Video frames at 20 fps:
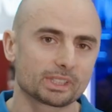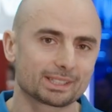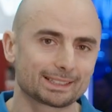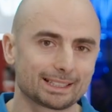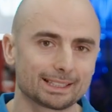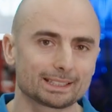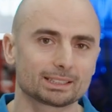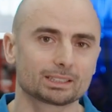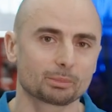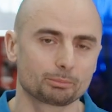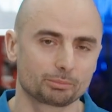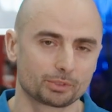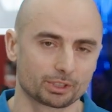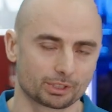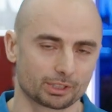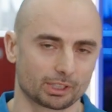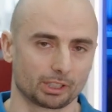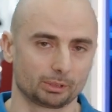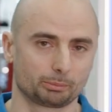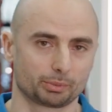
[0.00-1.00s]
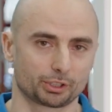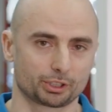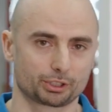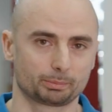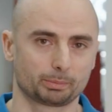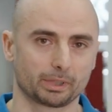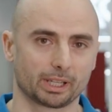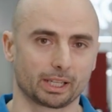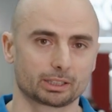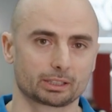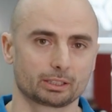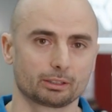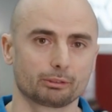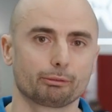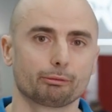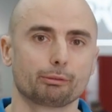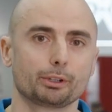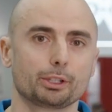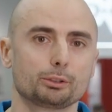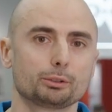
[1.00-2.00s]
a system design perspective,
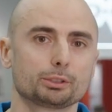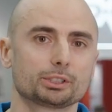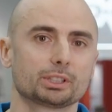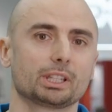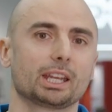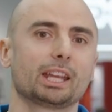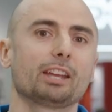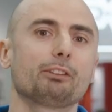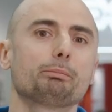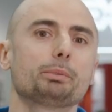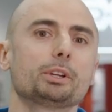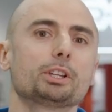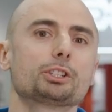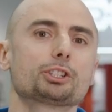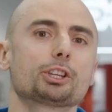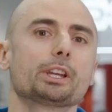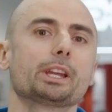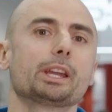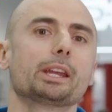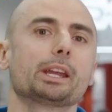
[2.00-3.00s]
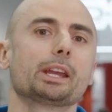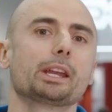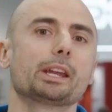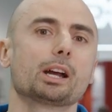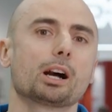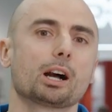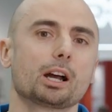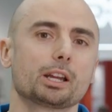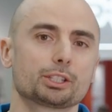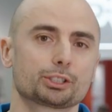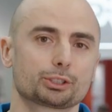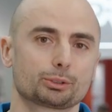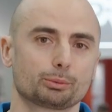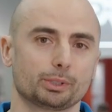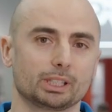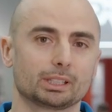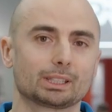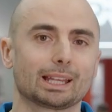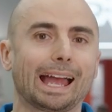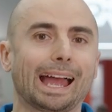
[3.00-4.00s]
we're using FPGA AI
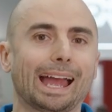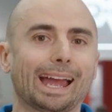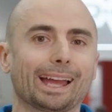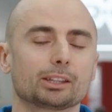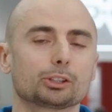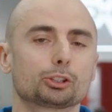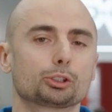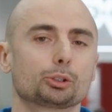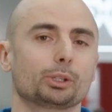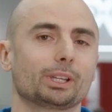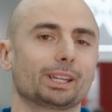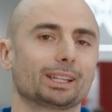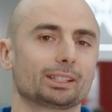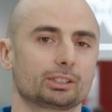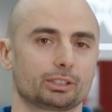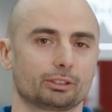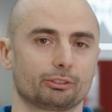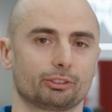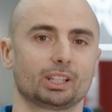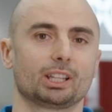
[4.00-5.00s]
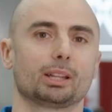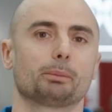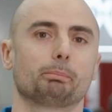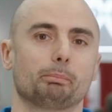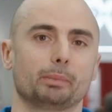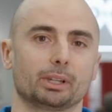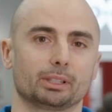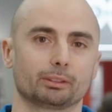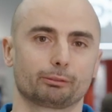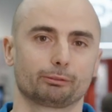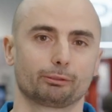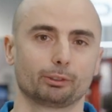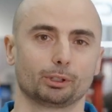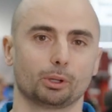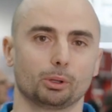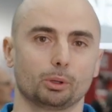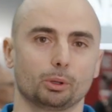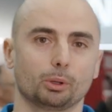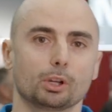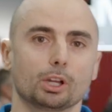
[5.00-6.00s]
Suite end-to-end -end development
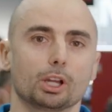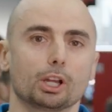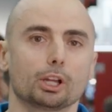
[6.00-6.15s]
flow